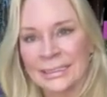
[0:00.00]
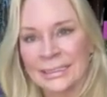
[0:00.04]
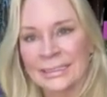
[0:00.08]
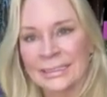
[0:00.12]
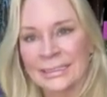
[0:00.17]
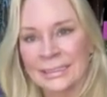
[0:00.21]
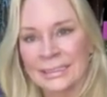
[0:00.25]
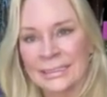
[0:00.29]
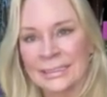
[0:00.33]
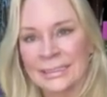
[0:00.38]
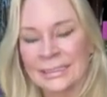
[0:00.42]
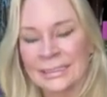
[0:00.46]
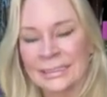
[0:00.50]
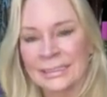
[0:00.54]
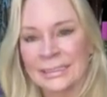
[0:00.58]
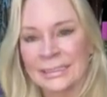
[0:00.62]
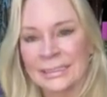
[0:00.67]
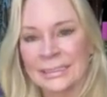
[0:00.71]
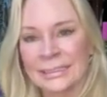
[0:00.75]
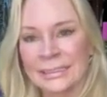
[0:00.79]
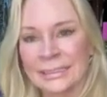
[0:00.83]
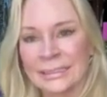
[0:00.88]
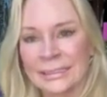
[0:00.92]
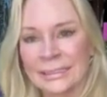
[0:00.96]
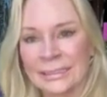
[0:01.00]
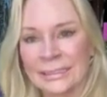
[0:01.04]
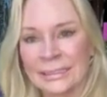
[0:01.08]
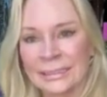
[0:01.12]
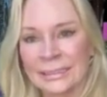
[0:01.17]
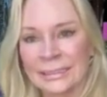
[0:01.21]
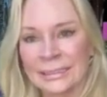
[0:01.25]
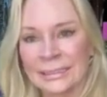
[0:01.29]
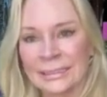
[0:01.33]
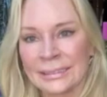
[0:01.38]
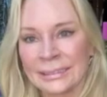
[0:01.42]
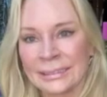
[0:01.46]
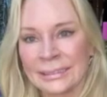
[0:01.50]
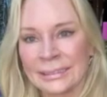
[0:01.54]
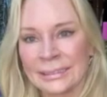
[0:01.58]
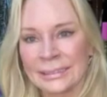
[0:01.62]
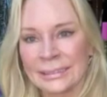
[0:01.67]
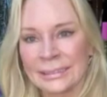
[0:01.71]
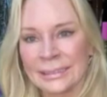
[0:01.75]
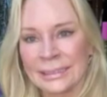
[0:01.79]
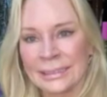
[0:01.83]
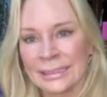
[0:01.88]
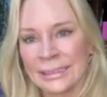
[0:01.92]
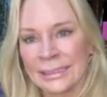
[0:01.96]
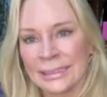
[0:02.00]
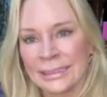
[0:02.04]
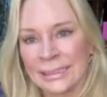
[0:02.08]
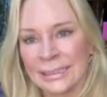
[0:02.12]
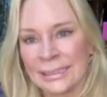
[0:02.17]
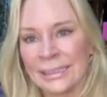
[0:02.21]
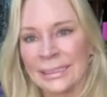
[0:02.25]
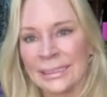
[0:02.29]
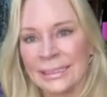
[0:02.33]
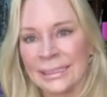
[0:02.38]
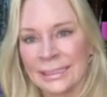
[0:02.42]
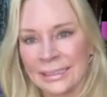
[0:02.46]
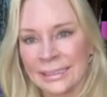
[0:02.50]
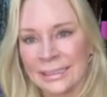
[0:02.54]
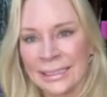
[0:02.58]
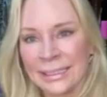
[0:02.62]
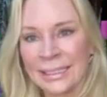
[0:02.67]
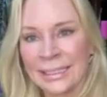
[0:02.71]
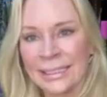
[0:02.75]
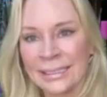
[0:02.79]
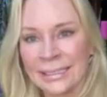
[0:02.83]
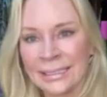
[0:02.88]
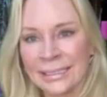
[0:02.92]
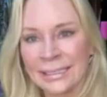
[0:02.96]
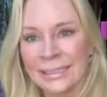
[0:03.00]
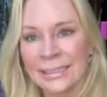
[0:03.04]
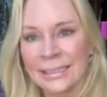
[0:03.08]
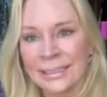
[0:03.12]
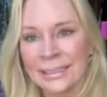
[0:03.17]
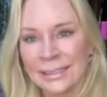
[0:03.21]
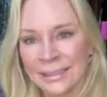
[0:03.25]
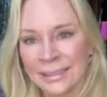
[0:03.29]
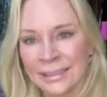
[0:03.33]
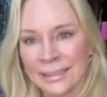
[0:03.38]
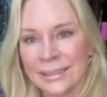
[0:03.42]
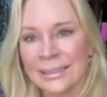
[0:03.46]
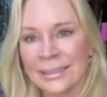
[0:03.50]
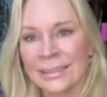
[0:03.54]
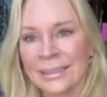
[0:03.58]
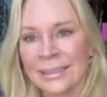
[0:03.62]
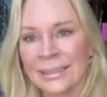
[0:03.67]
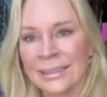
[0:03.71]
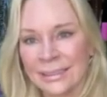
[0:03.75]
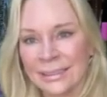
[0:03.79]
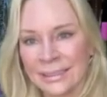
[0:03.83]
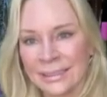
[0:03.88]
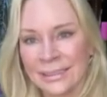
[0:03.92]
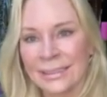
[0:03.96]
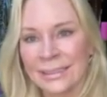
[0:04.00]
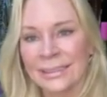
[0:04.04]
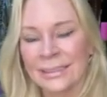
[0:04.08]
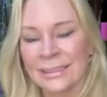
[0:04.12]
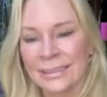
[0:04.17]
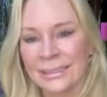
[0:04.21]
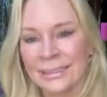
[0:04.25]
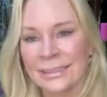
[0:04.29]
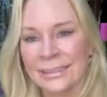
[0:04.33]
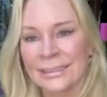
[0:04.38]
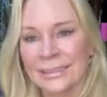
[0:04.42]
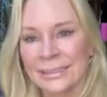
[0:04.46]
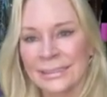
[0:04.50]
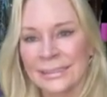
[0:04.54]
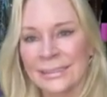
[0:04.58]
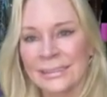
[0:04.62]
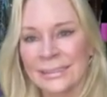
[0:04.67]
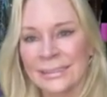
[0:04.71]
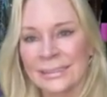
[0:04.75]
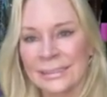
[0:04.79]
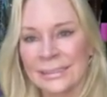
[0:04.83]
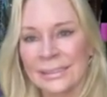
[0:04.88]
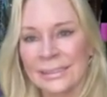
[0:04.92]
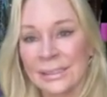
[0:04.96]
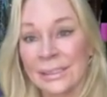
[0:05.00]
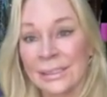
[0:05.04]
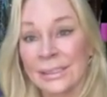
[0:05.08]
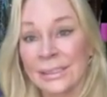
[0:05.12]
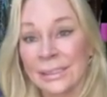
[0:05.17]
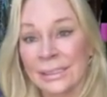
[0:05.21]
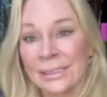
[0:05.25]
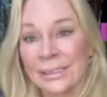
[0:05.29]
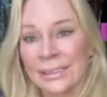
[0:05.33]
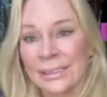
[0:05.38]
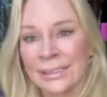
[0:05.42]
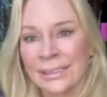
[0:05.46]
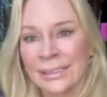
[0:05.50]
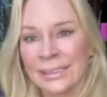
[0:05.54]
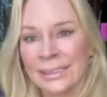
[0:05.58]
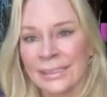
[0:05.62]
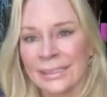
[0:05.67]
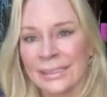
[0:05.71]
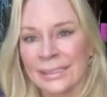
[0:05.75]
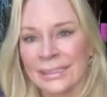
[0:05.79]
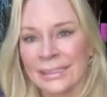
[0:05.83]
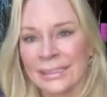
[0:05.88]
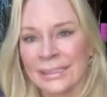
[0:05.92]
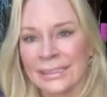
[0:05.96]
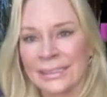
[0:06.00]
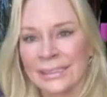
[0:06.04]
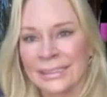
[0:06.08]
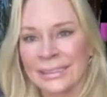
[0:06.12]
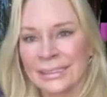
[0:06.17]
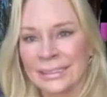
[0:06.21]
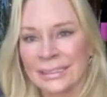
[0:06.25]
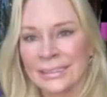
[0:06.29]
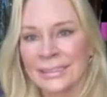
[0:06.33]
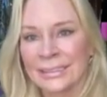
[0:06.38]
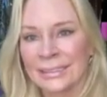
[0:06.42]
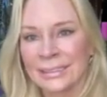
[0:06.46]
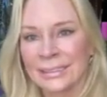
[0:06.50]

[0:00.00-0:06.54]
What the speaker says: The person shown says nothing.